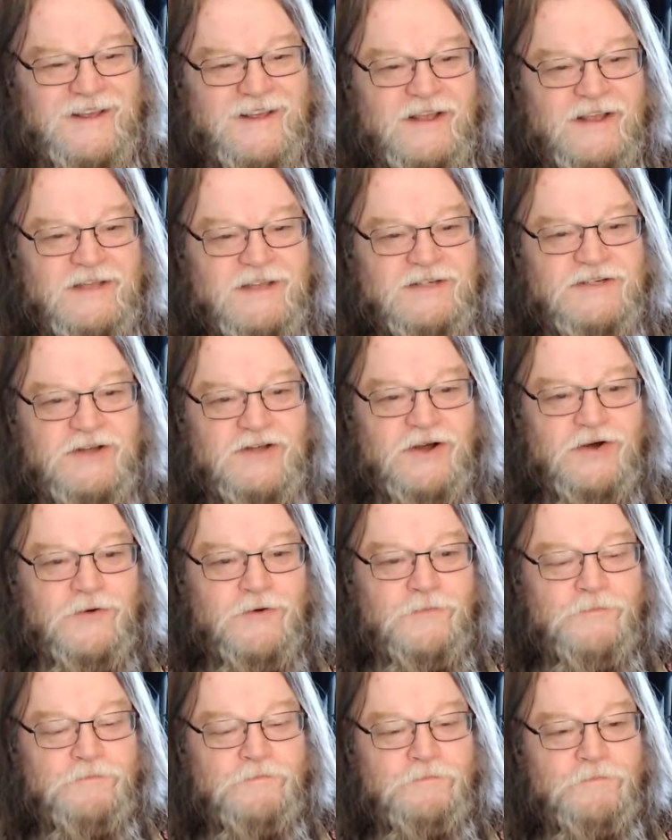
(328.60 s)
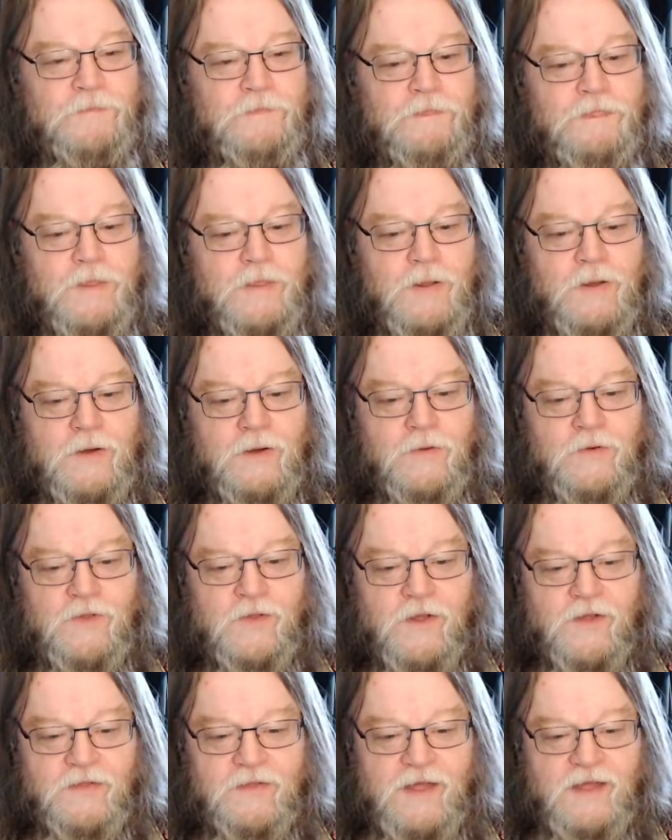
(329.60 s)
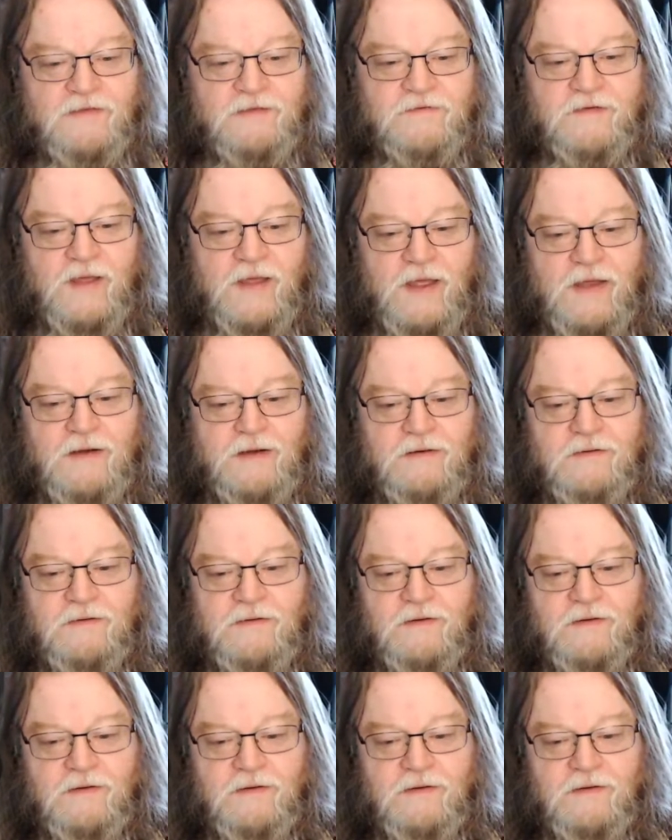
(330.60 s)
So, with all that said,